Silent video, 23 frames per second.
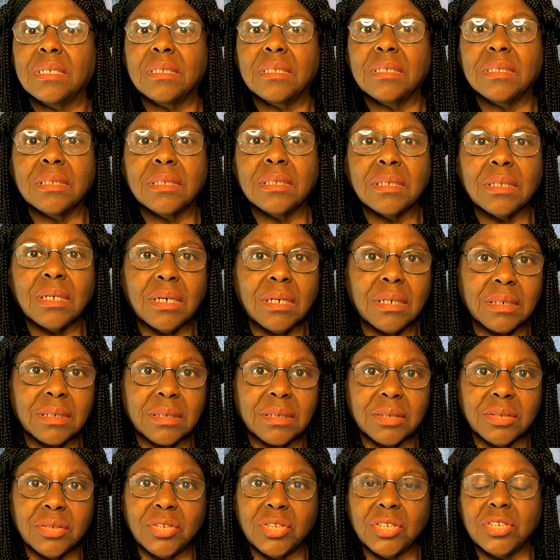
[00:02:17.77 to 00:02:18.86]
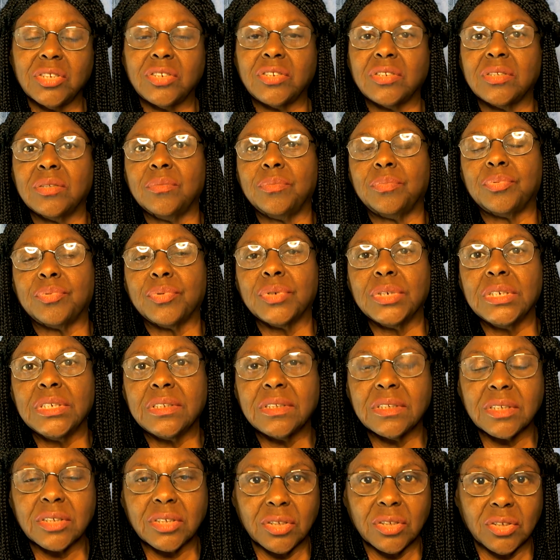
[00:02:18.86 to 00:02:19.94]
lung condition,
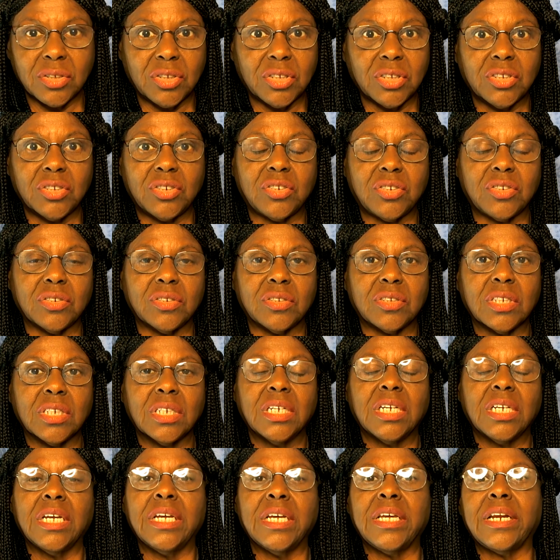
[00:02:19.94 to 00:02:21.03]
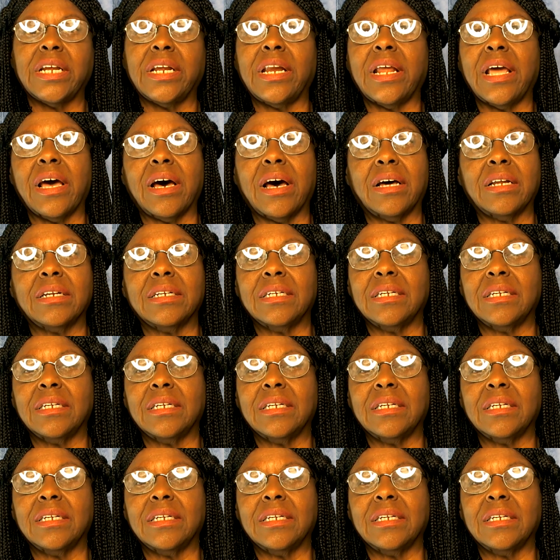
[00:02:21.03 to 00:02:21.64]
breathing conditions, in and out.